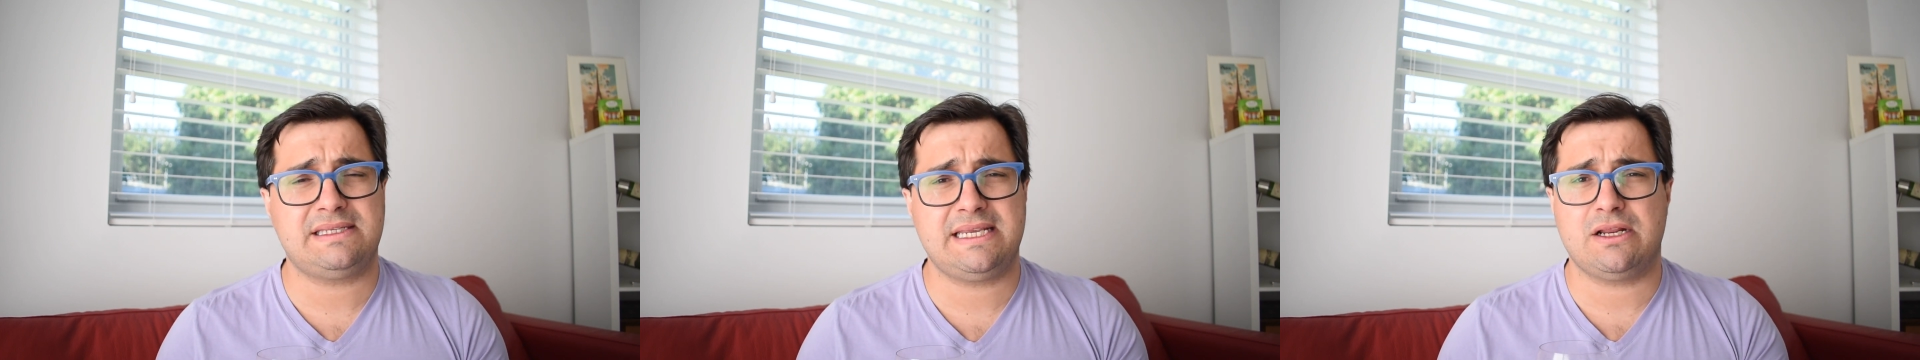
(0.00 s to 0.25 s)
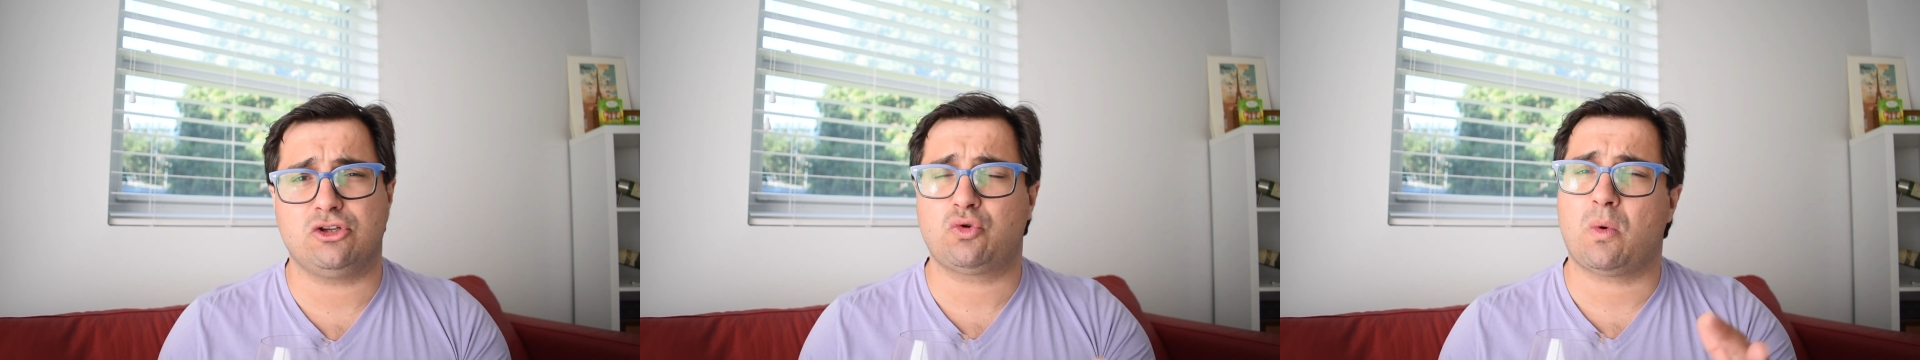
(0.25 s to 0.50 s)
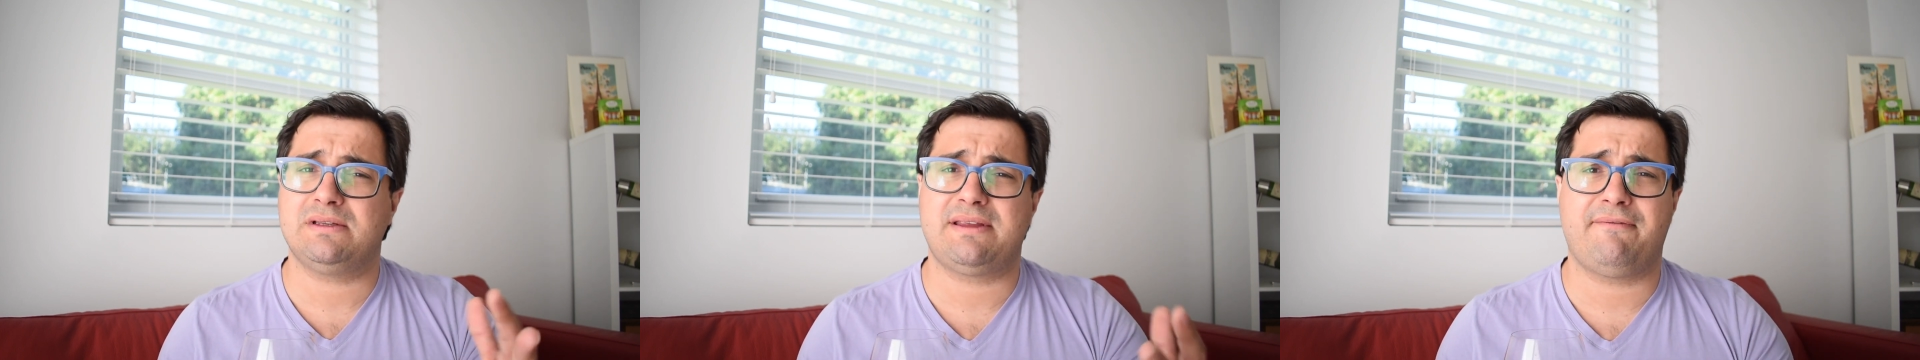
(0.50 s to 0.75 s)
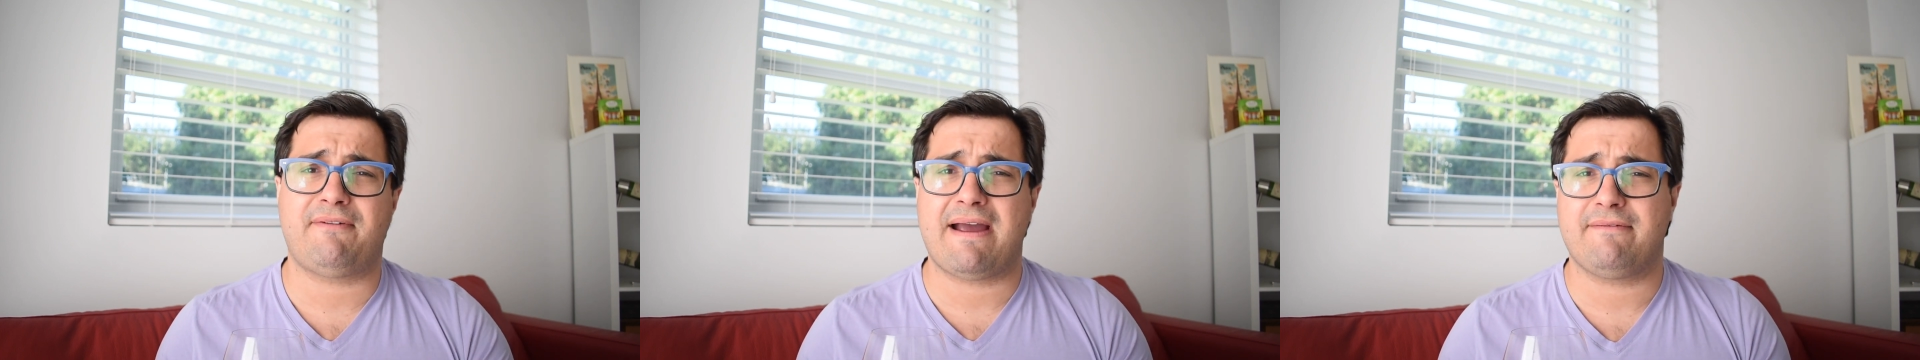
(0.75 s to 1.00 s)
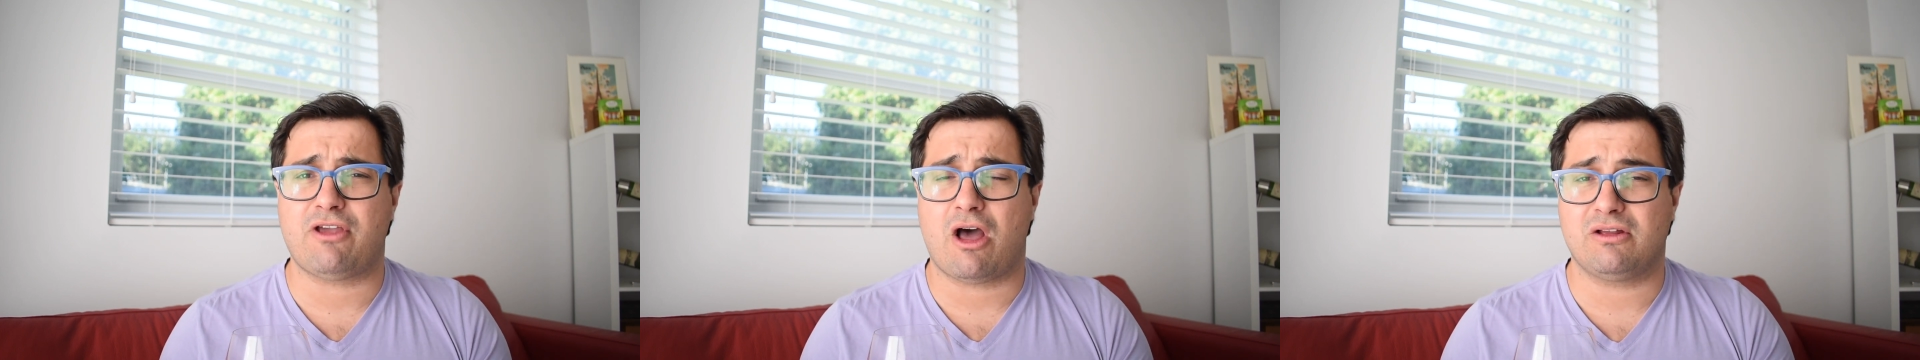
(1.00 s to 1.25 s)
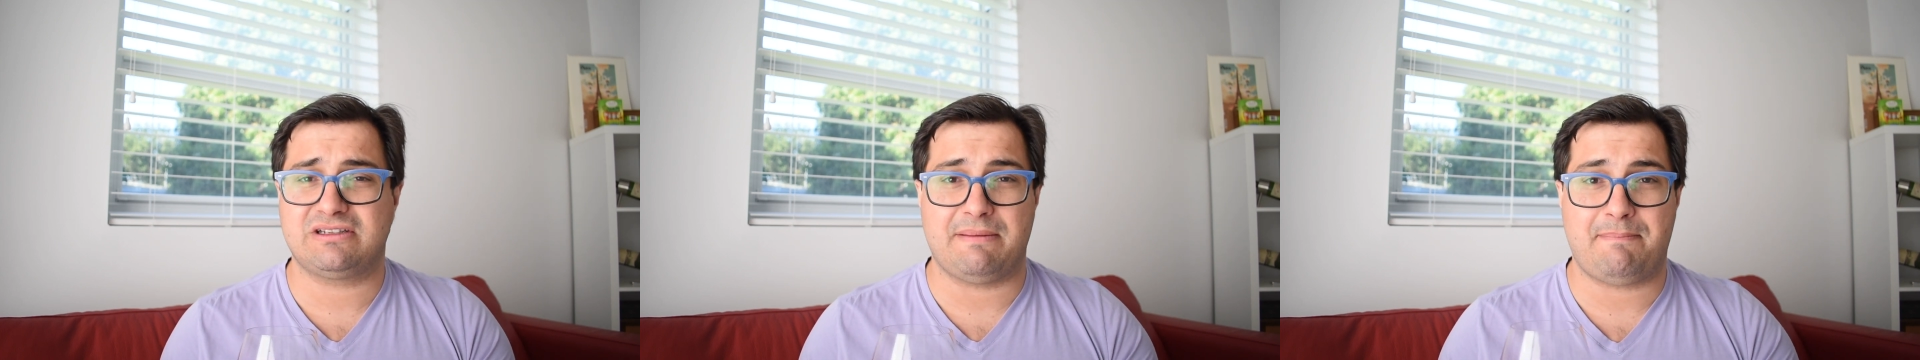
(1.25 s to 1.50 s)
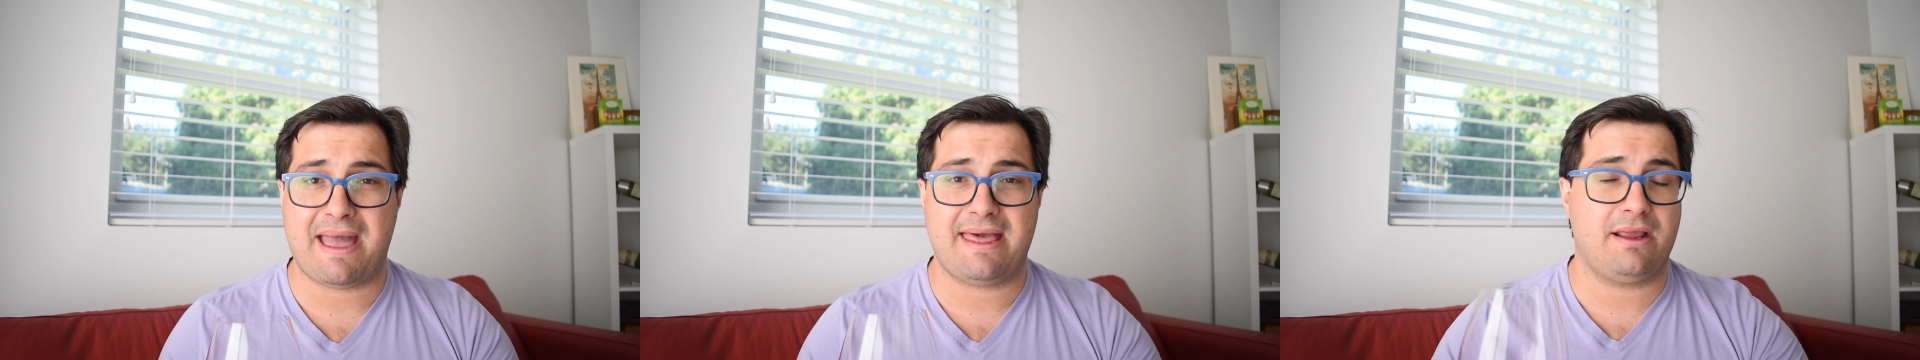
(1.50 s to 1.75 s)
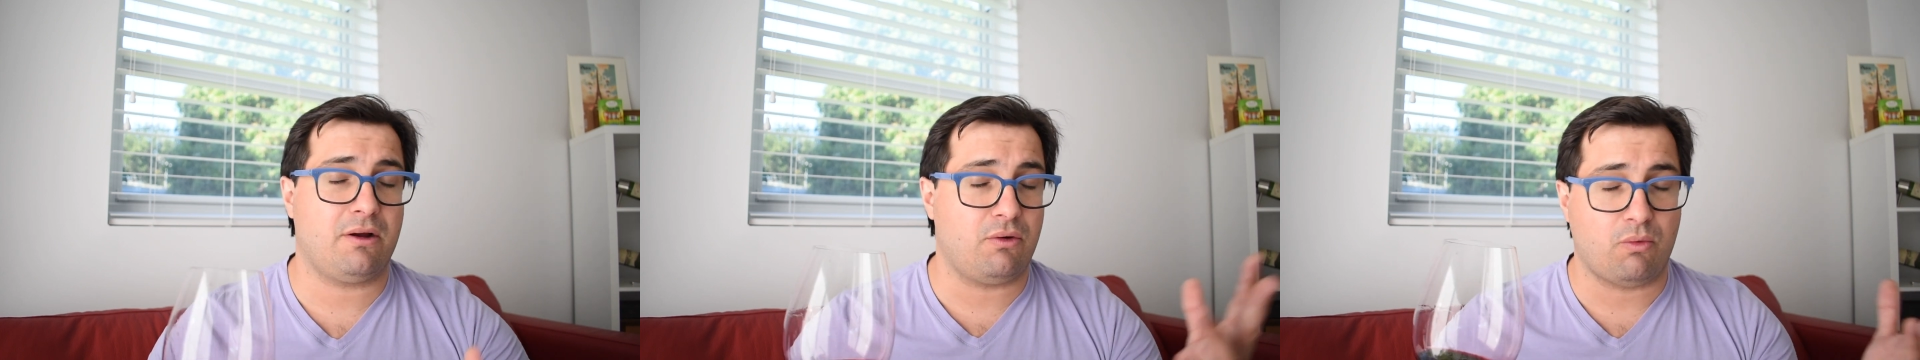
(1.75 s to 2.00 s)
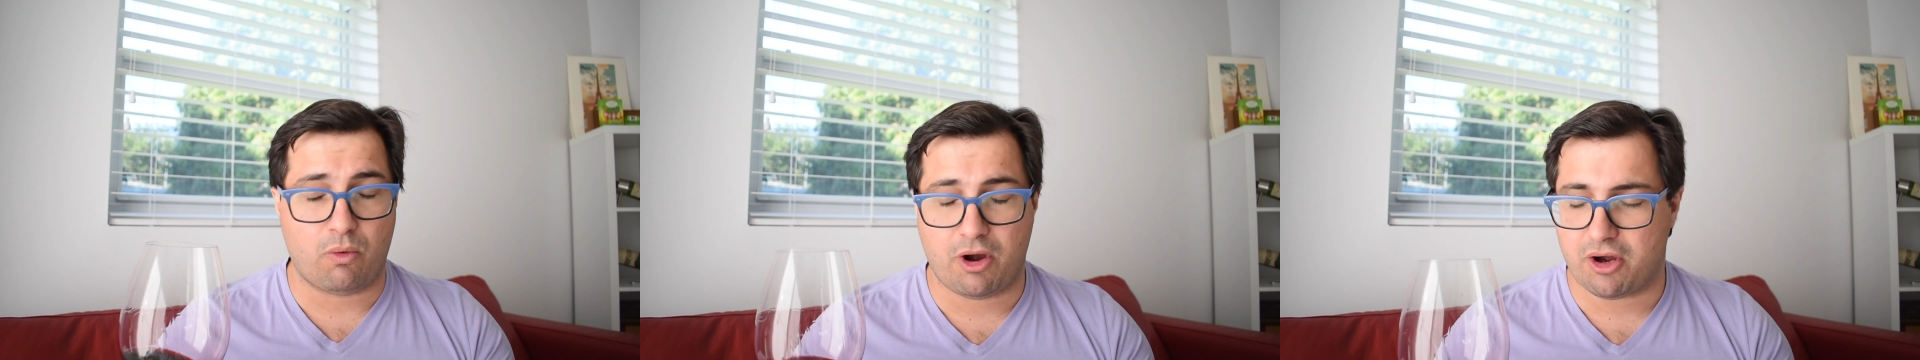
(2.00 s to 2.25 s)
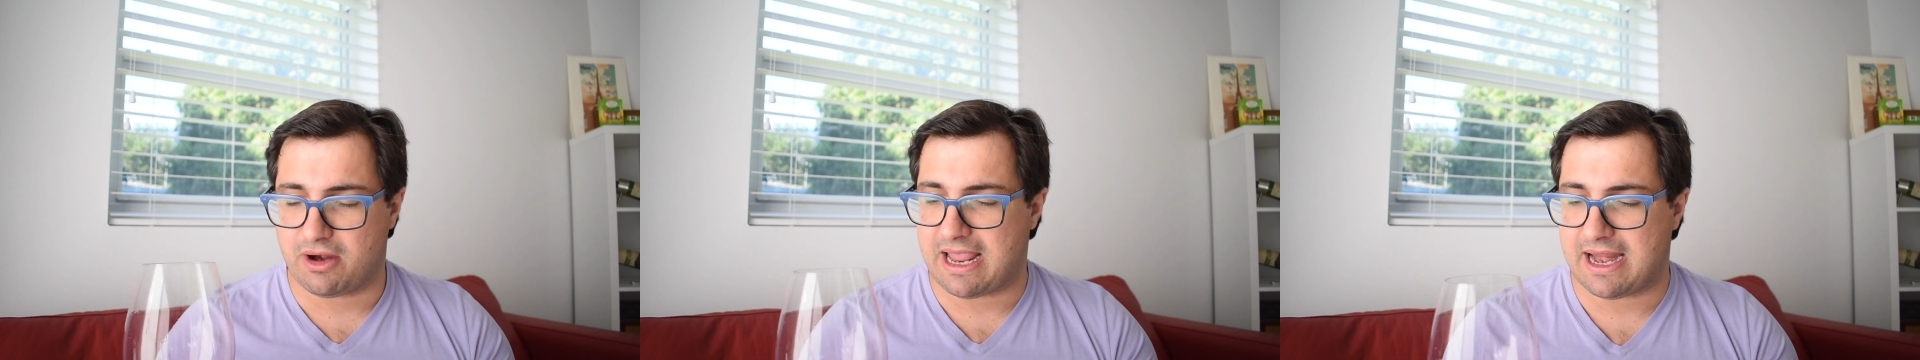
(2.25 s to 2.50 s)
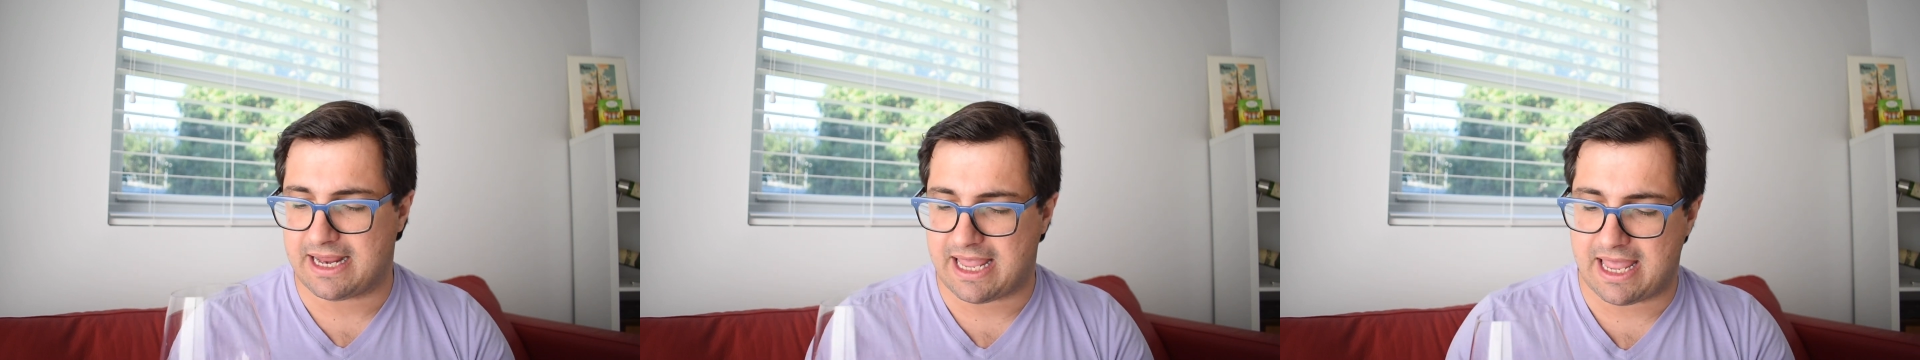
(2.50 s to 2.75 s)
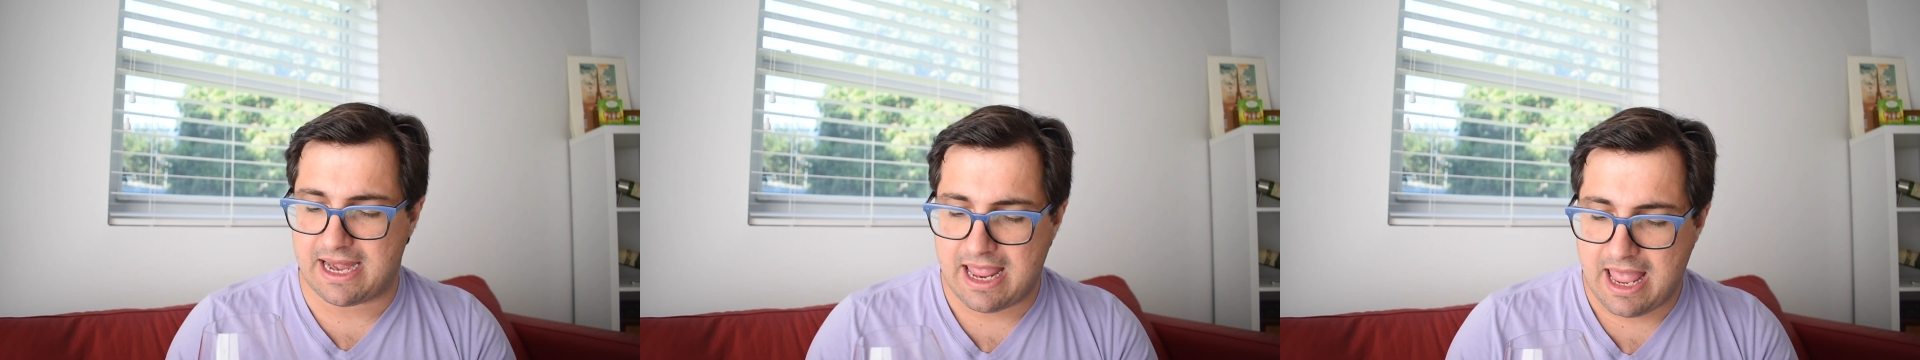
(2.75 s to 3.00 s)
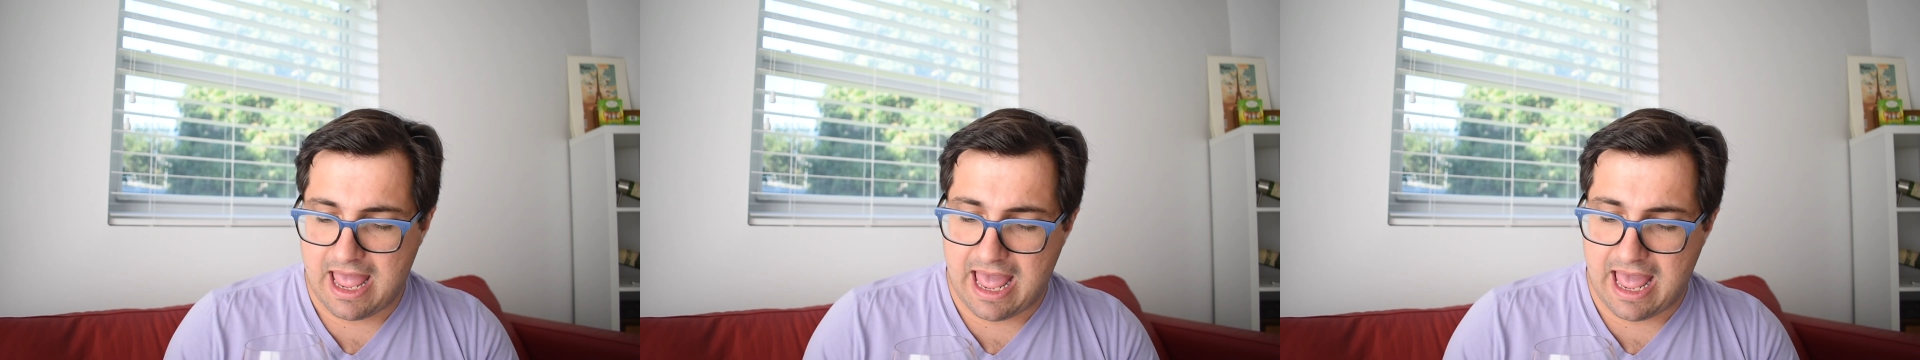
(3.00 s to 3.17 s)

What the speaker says: to $25 depending on where you're getting it.